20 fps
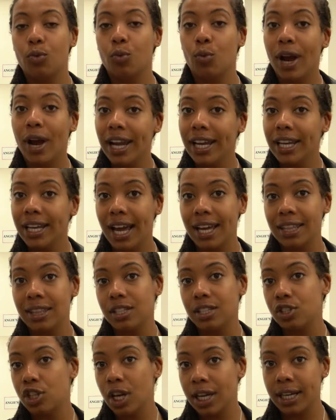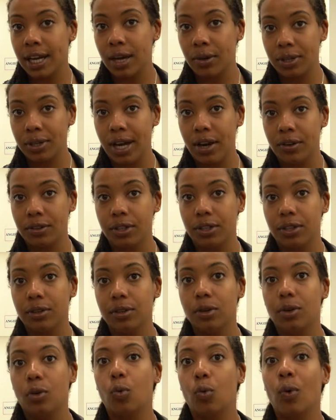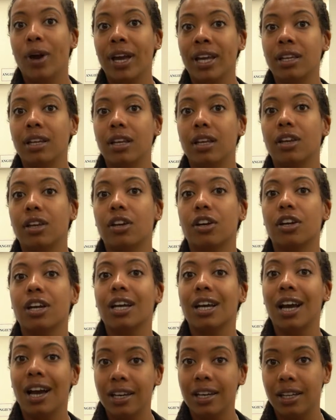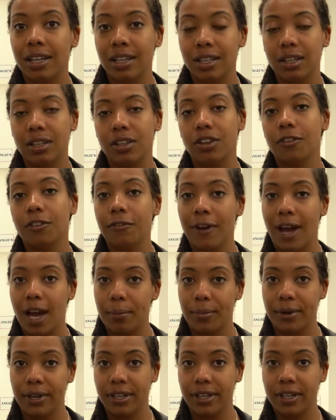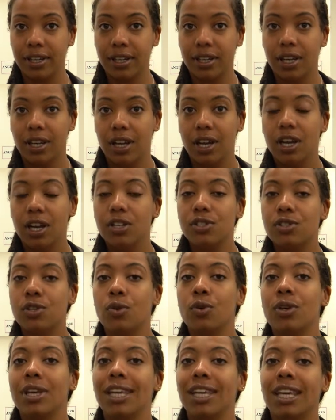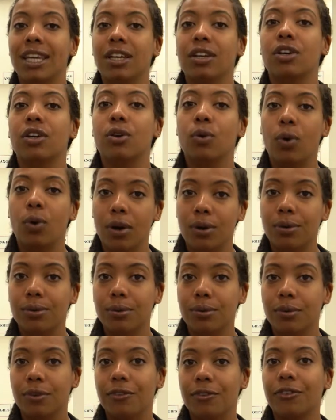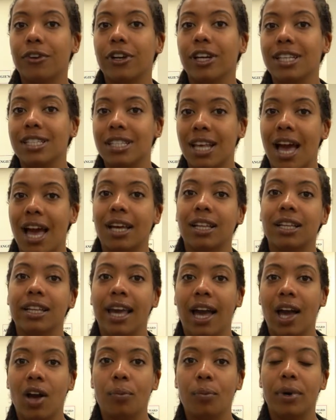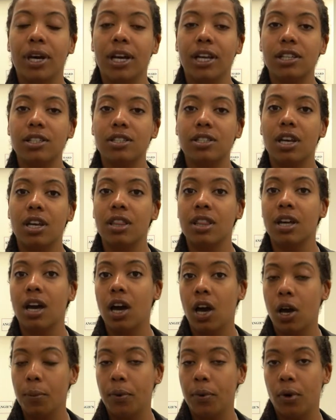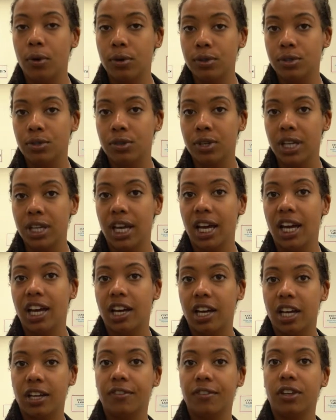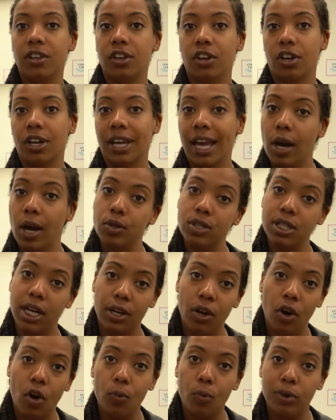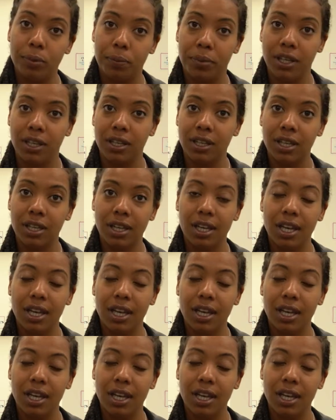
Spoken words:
right at the checkout counter when you're cutting your fabric. So you can get a quote for exactly how much the upholstery of your couch at home would be